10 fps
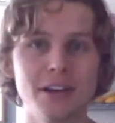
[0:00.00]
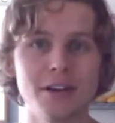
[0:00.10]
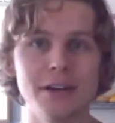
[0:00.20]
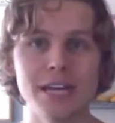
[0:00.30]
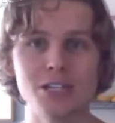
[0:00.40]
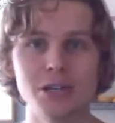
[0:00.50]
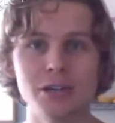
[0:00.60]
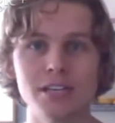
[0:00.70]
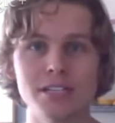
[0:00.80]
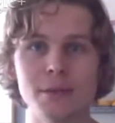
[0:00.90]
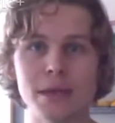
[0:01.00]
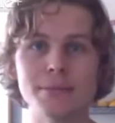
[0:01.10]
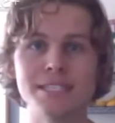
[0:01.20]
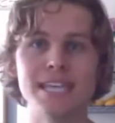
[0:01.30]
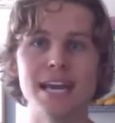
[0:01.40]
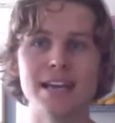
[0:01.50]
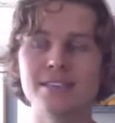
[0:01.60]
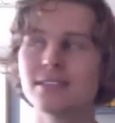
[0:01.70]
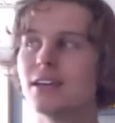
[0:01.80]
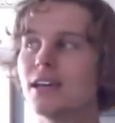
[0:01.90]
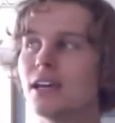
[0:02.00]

You know, nature doesn't make mistakes.